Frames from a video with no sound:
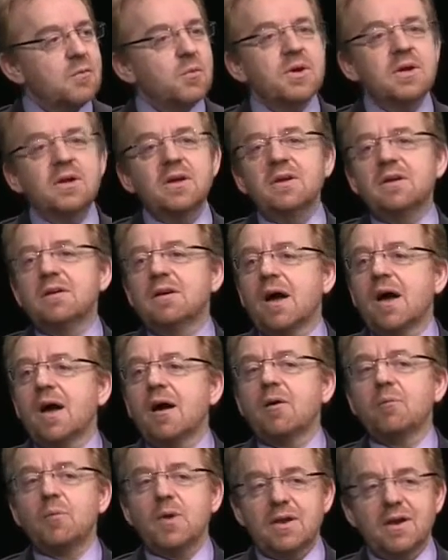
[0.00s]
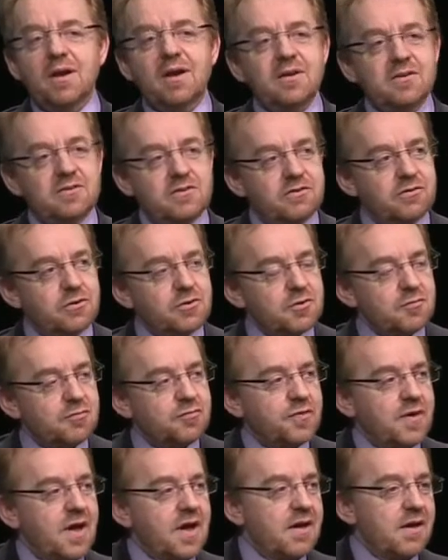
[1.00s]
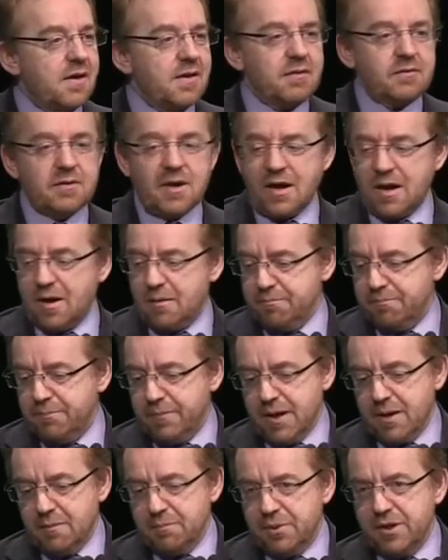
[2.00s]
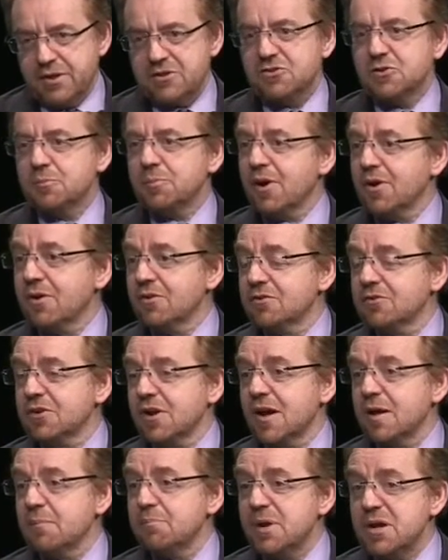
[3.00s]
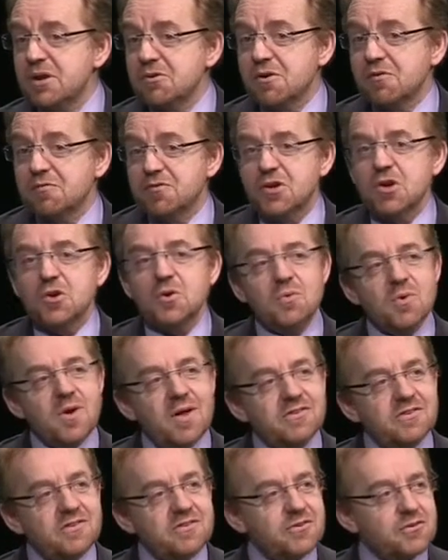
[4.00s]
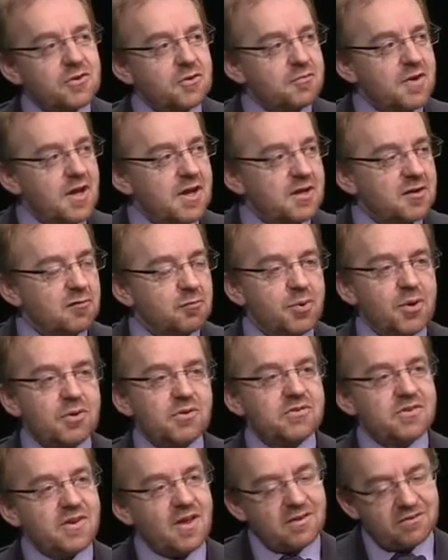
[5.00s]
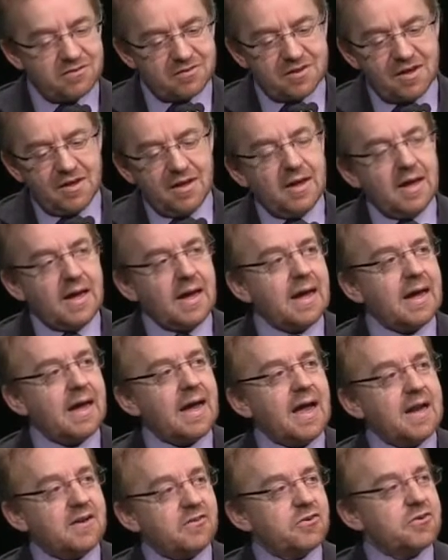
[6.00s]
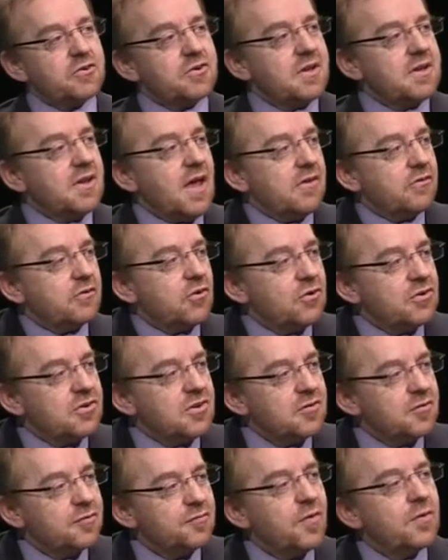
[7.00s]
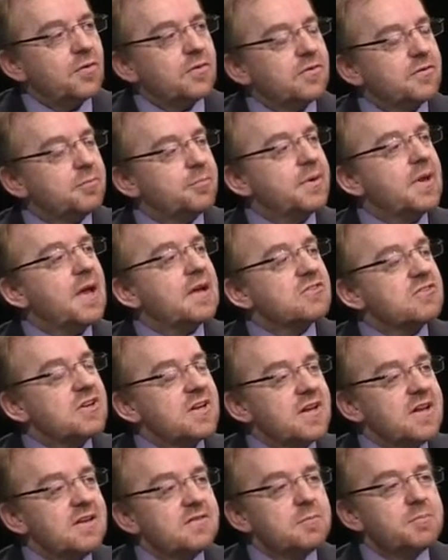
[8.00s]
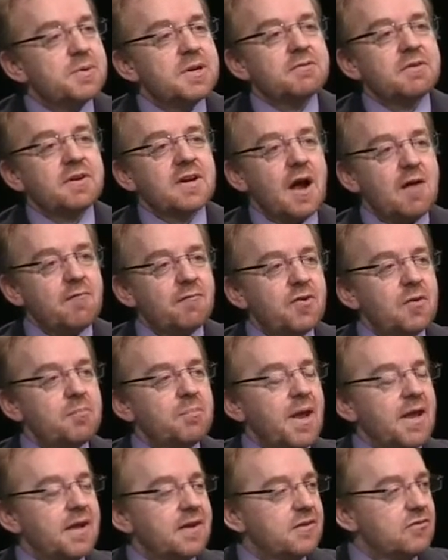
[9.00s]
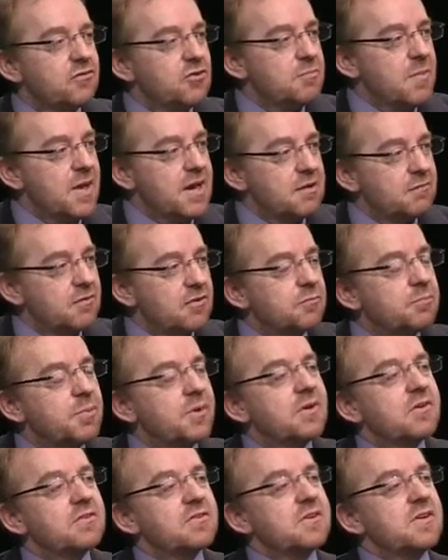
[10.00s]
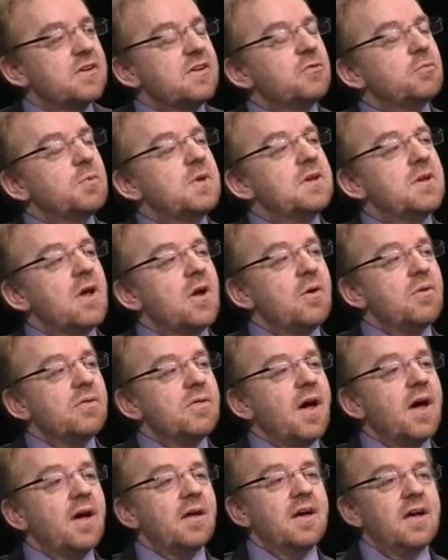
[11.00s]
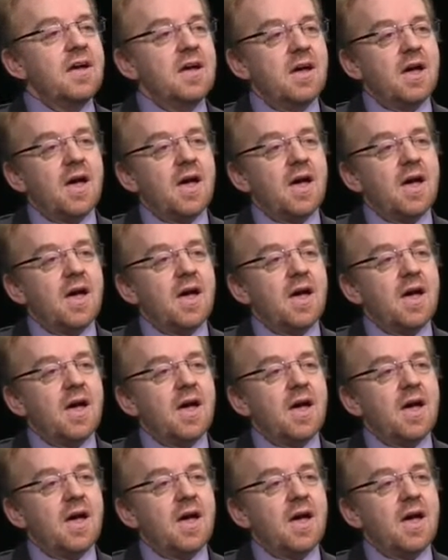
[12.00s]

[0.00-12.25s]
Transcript: We, uh, we like to sort of uh, um, bitch about uh, peer review as a sort of negative process, uh, and certainly it has got its faults, but actually it is a bit of a comfort blanket to many of us because at least we know that